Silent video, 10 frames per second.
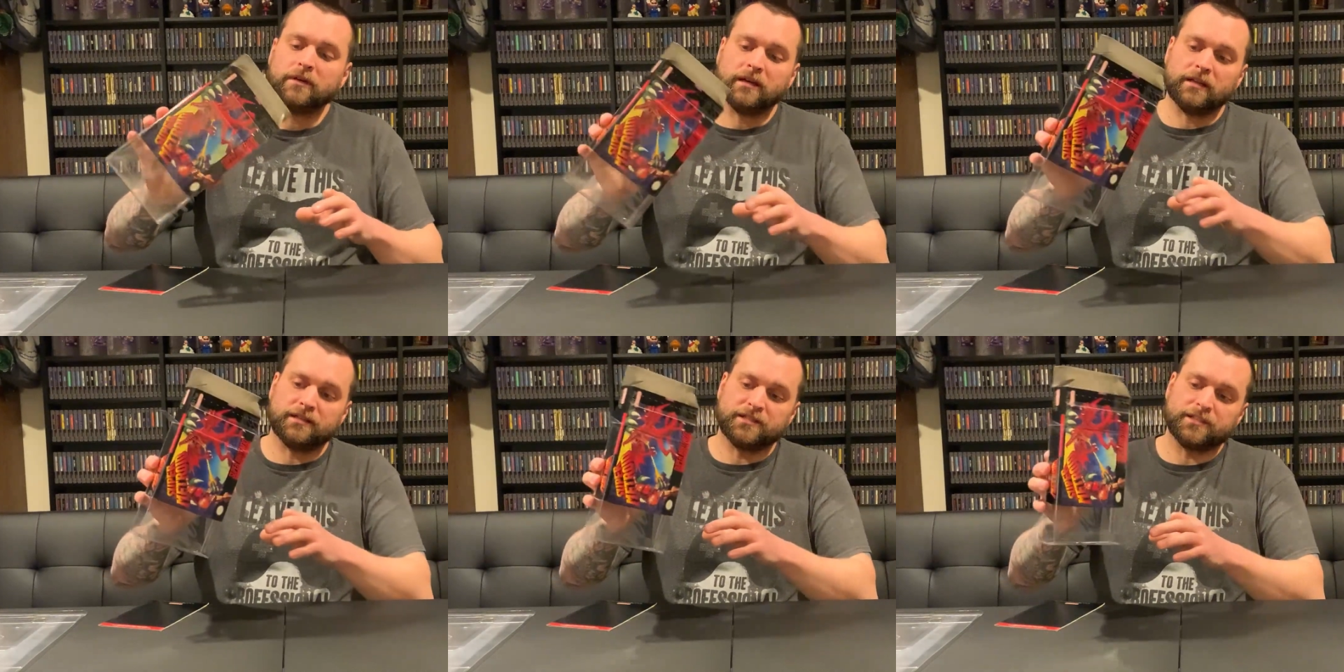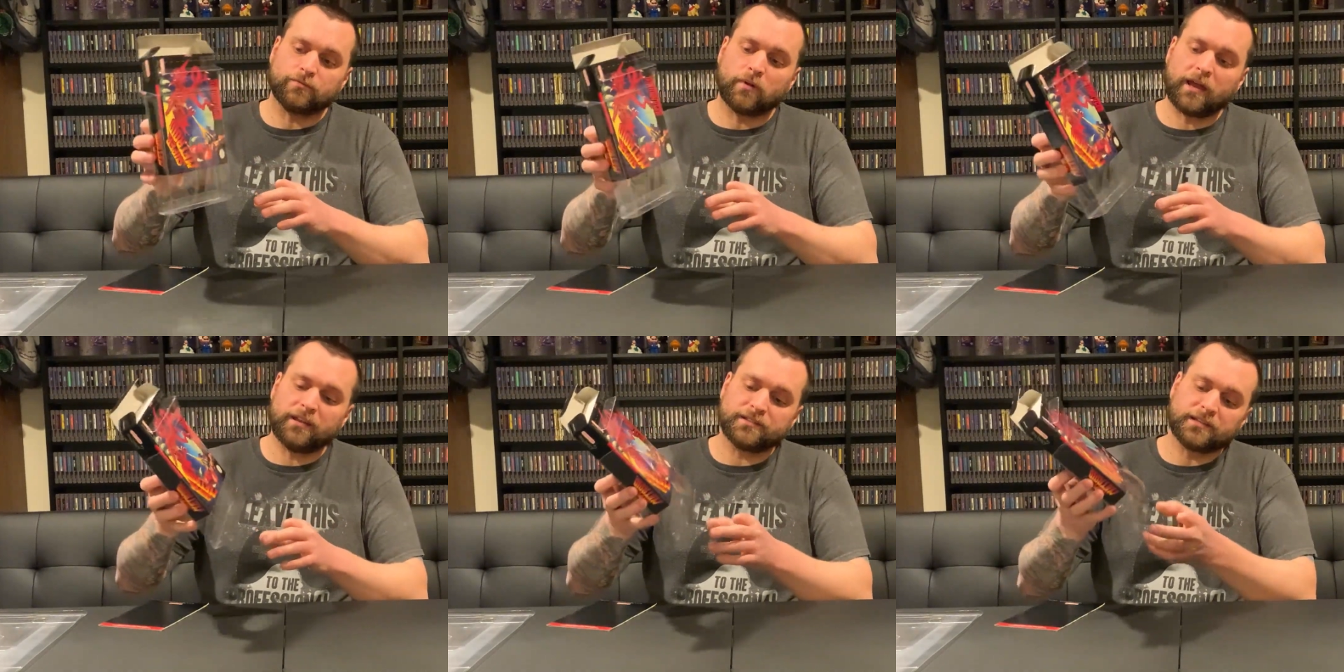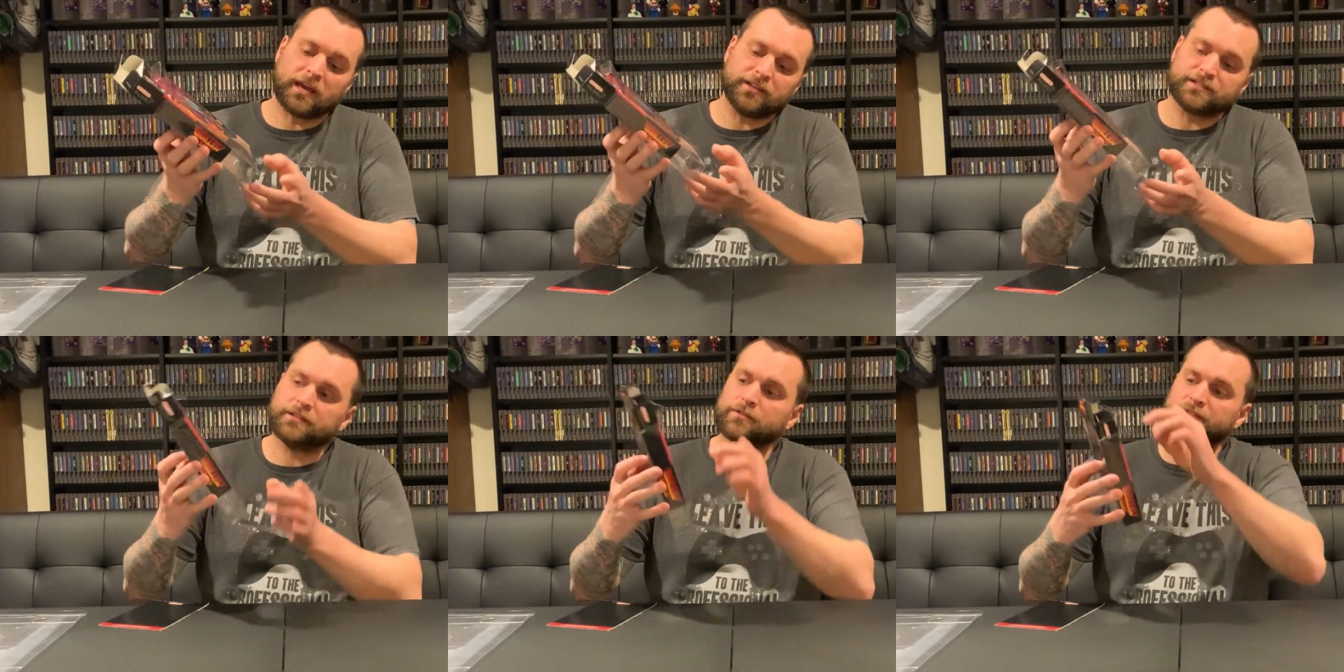and it sits right inside
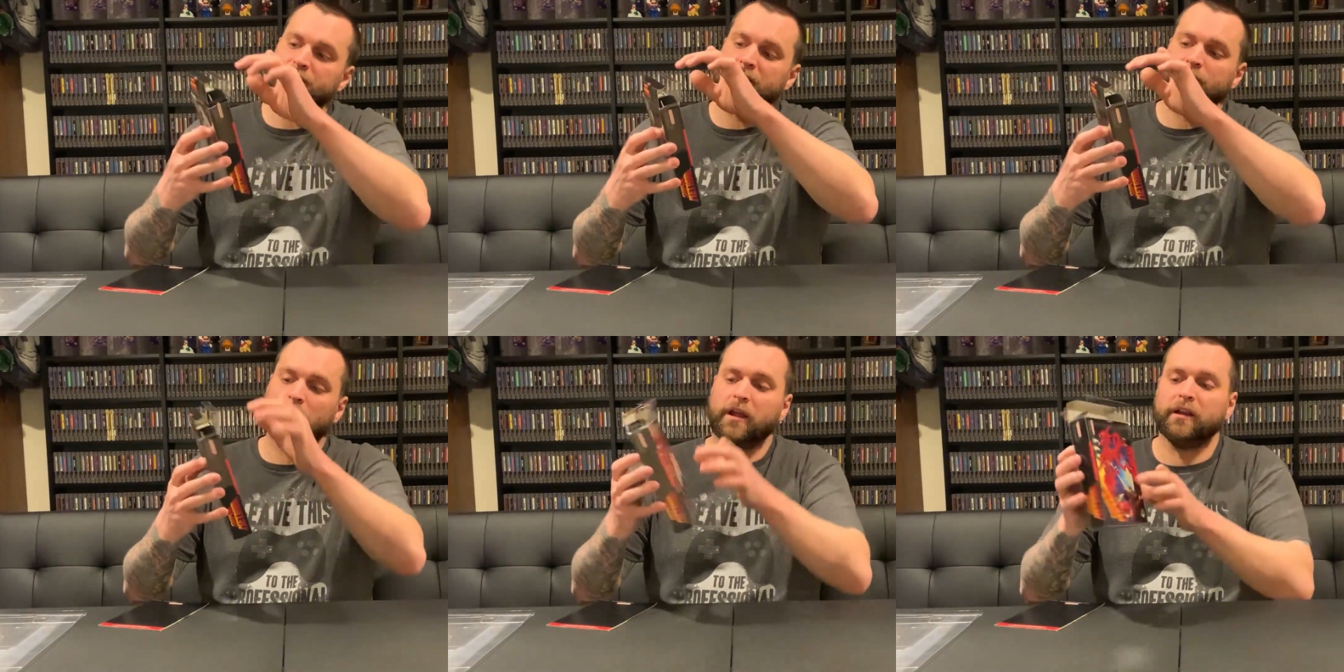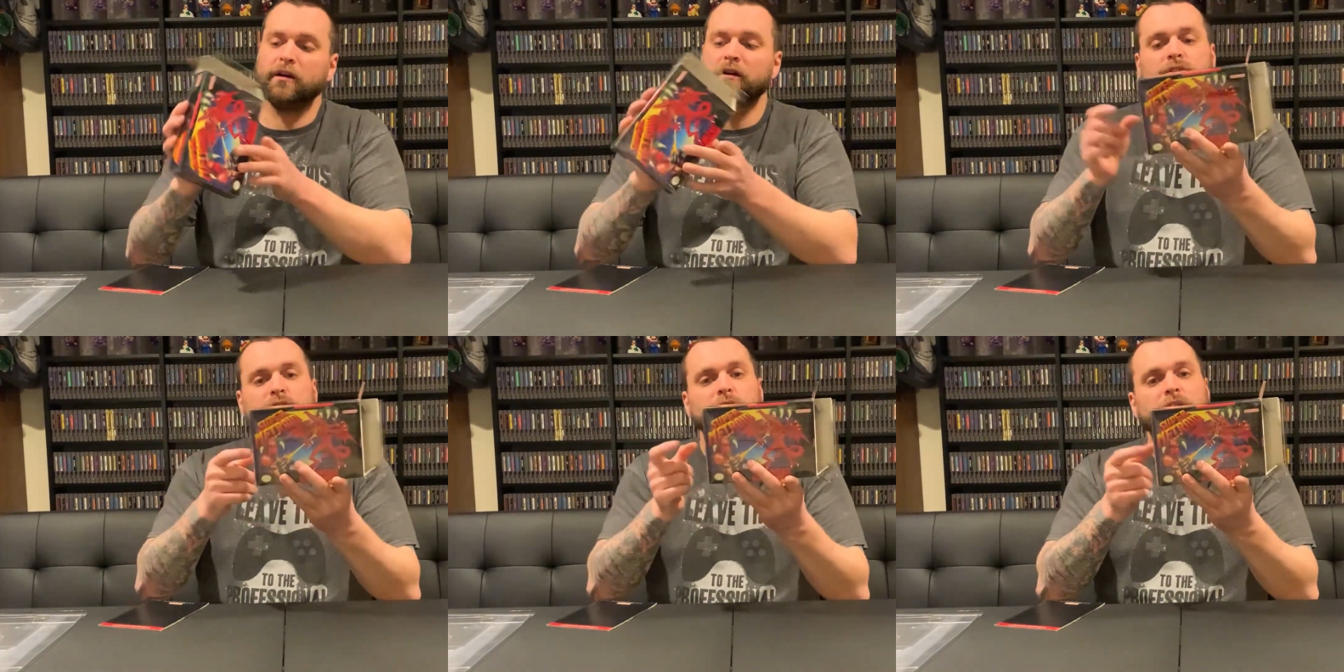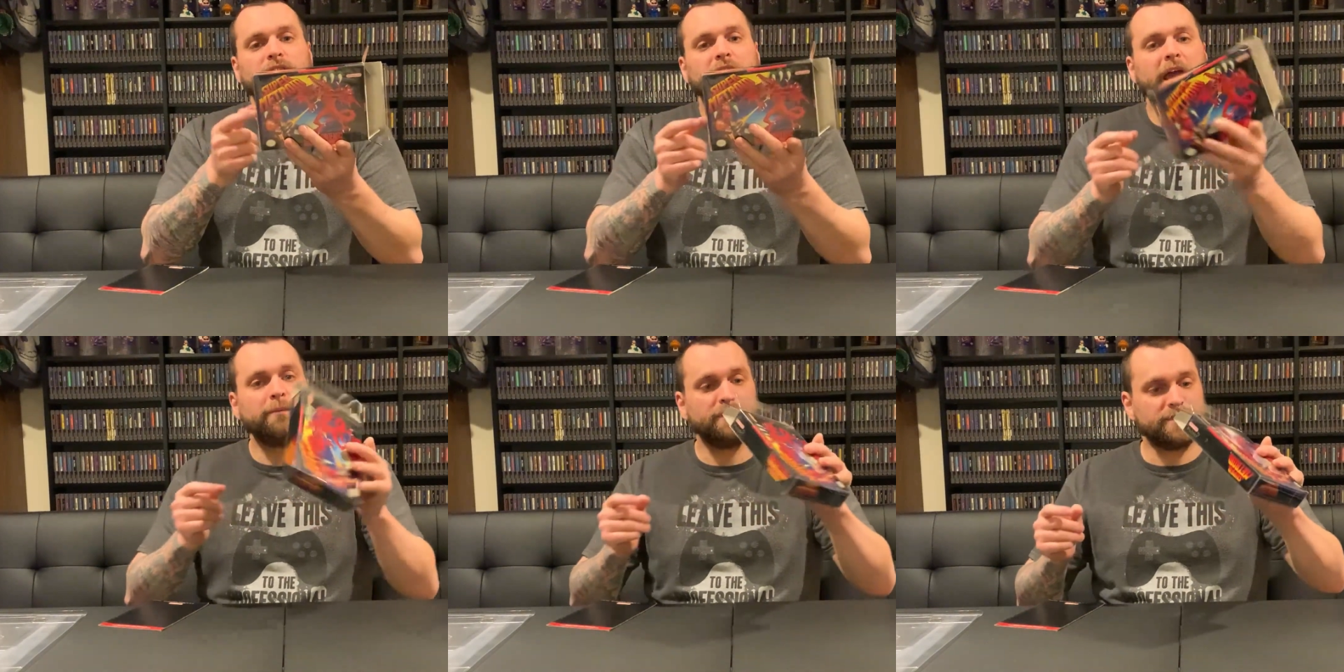this little sleeve right here, so nothing
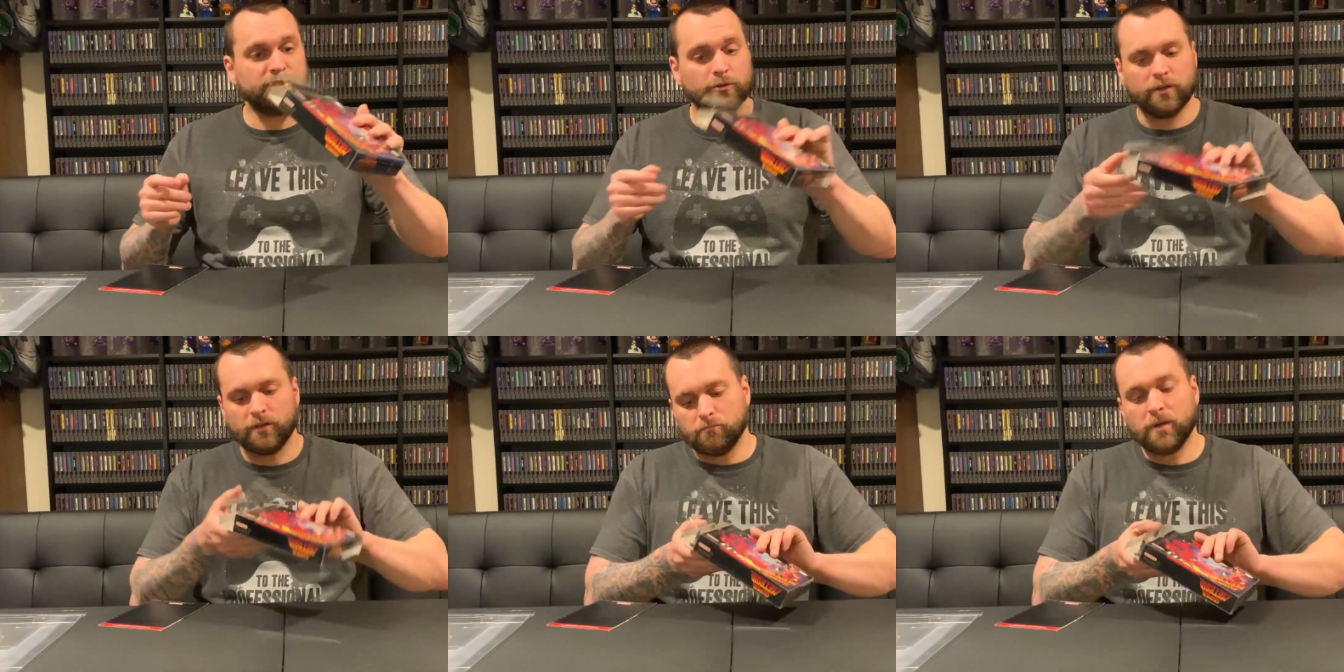happens to it.